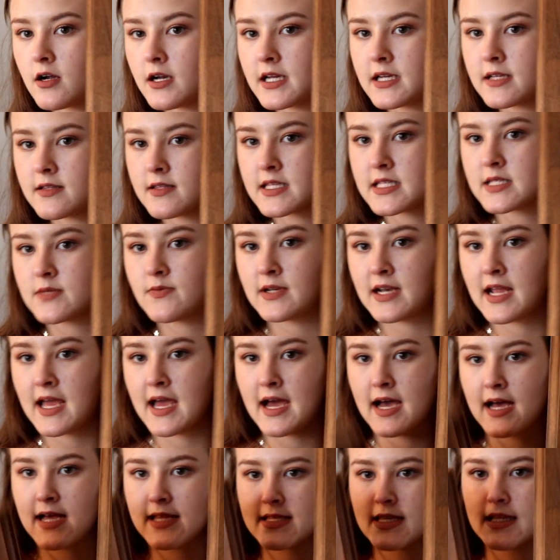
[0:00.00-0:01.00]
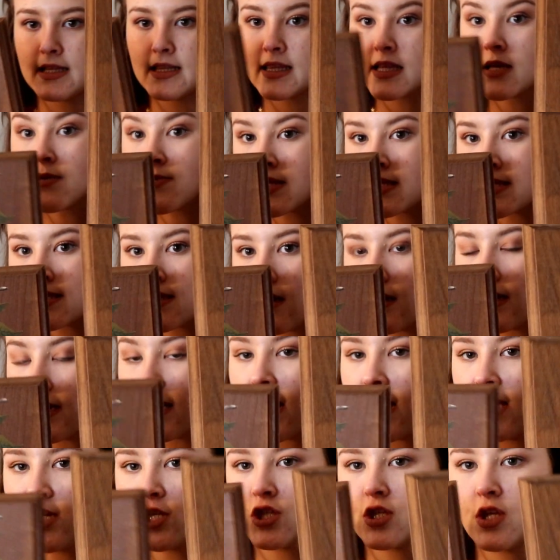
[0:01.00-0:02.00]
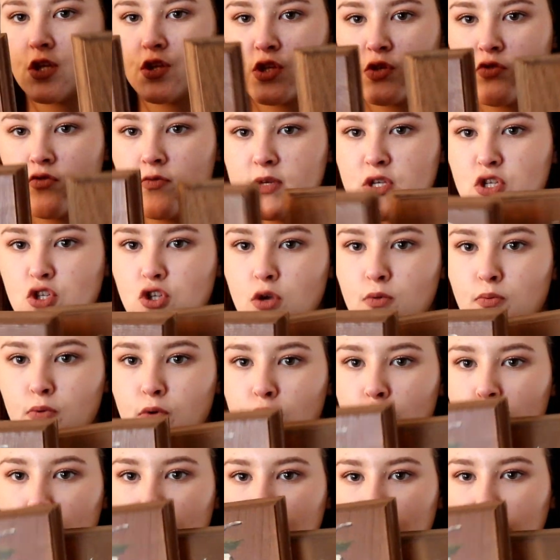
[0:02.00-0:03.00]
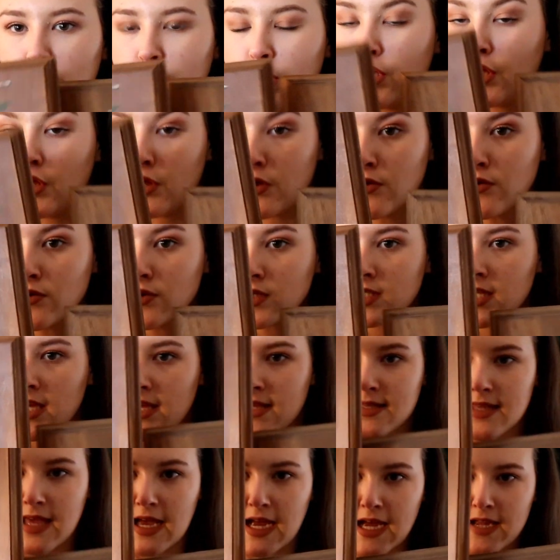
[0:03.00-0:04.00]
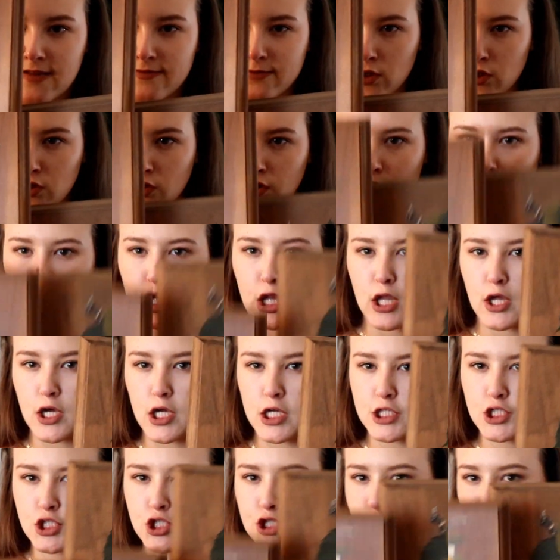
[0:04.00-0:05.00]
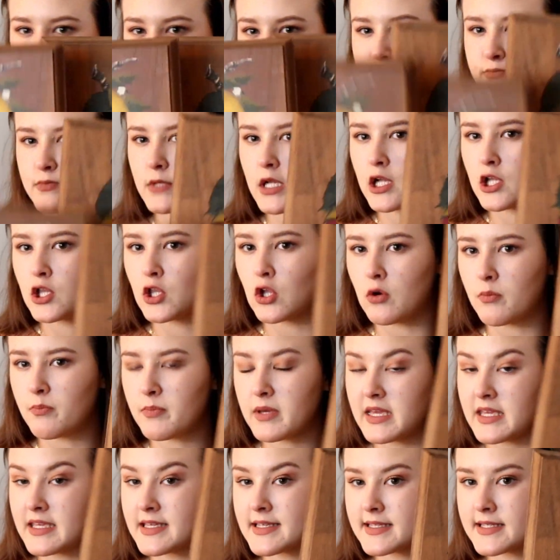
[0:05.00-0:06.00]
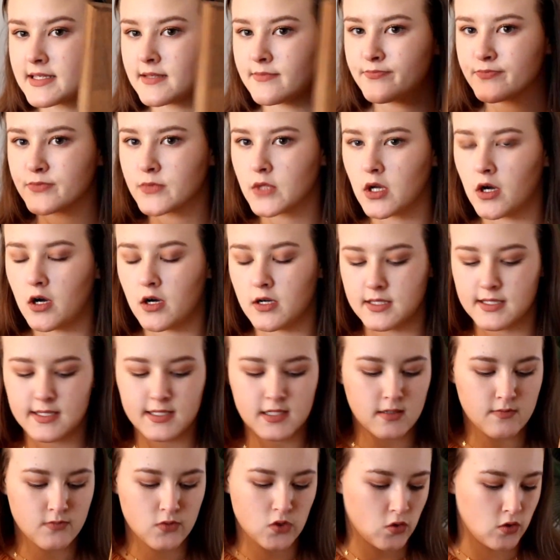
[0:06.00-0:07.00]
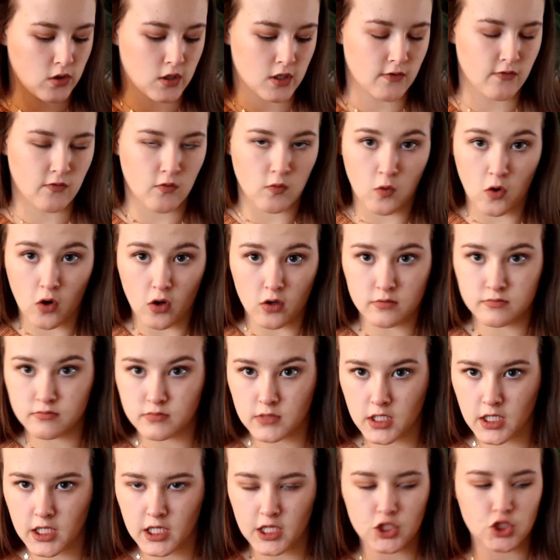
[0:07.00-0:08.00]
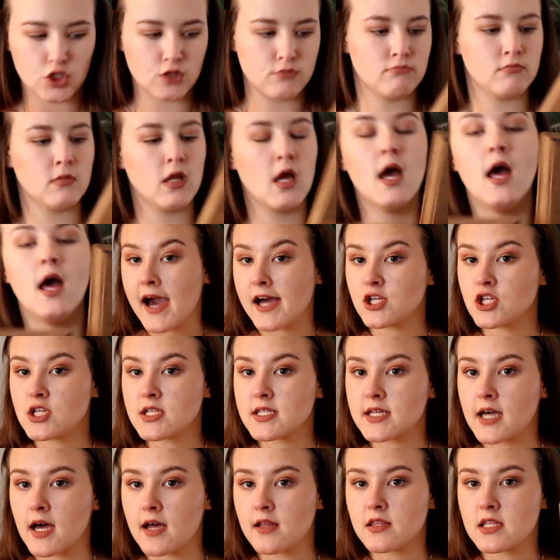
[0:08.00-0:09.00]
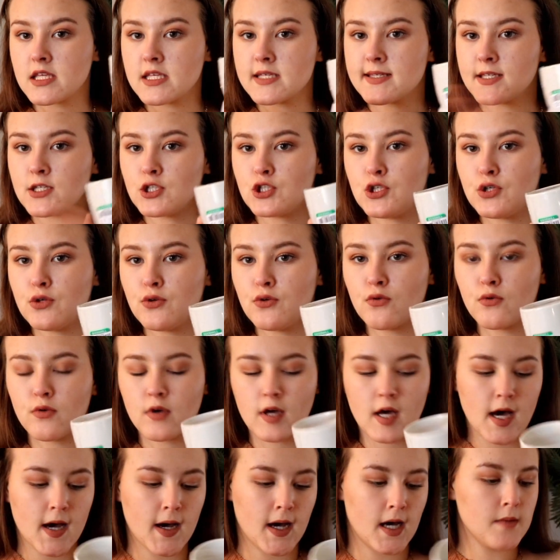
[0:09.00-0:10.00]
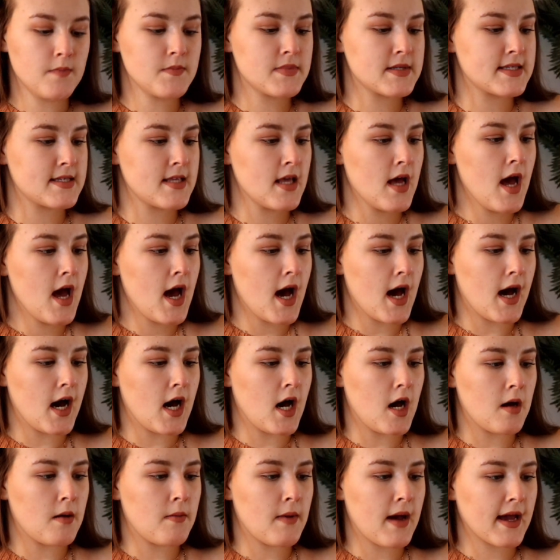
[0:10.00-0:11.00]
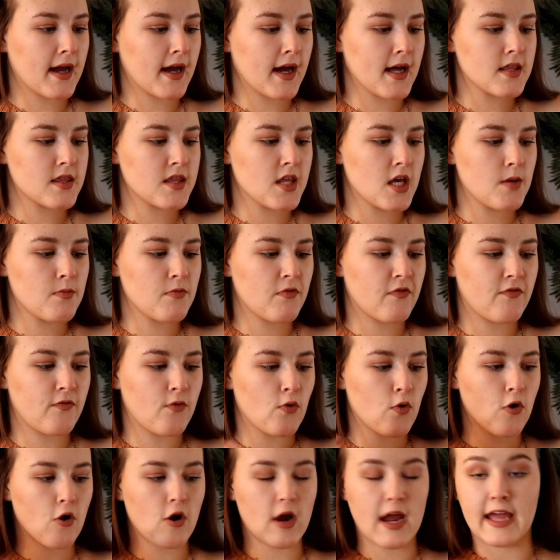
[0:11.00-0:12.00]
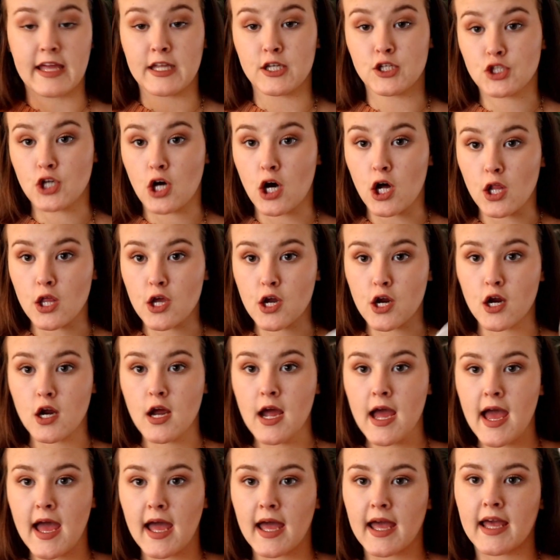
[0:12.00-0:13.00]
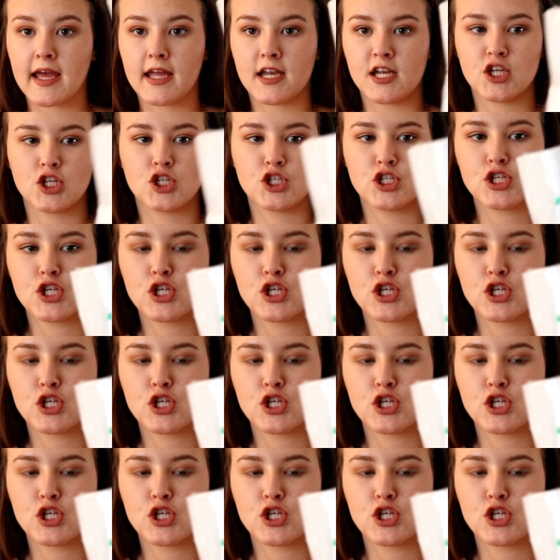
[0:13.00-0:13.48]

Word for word: on it, and this one has lemons on it. I just thought this would be super cute as like kind of a little collage little piece on some sort of wall in a kitchen. I just got these two cups. Um, I got them for a dollar and it's